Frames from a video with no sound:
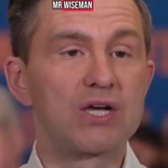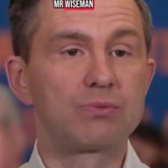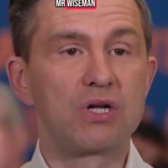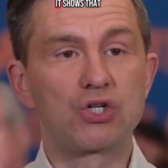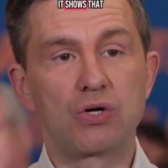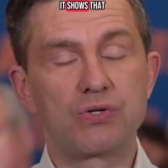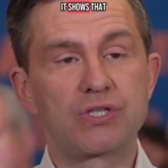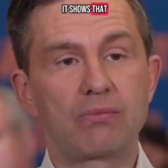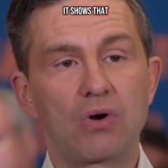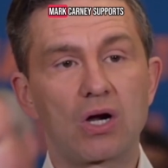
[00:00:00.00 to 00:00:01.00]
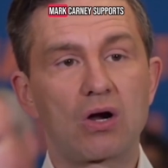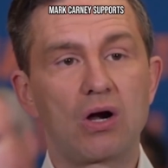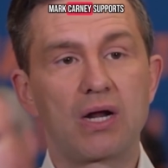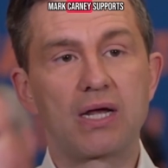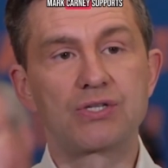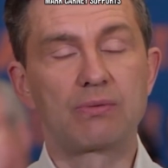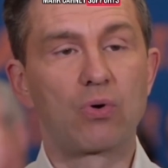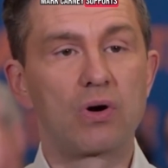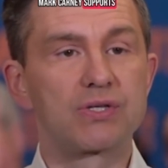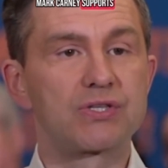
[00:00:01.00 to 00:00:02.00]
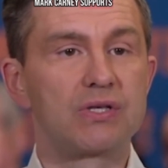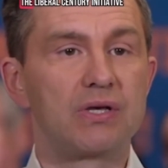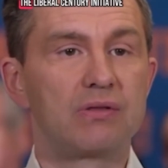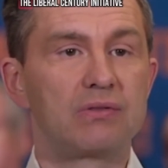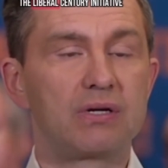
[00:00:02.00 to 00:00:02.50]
Wiseman, it shows that Mark Carney supports the